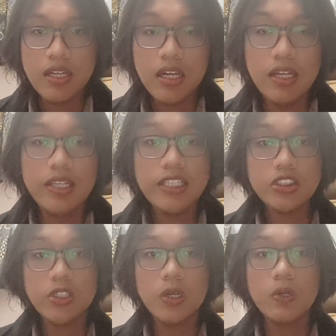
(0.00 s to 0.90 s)
Let's
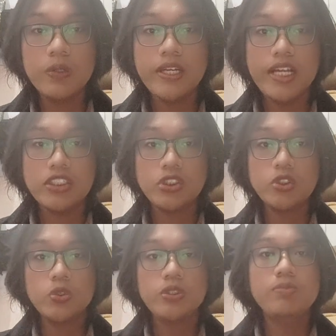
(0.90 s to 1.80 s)
go next
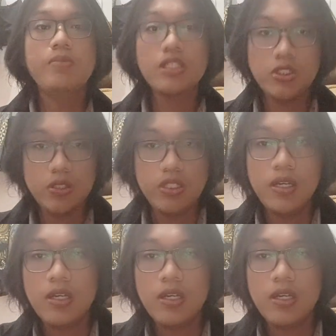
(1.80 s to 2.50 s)
to the method.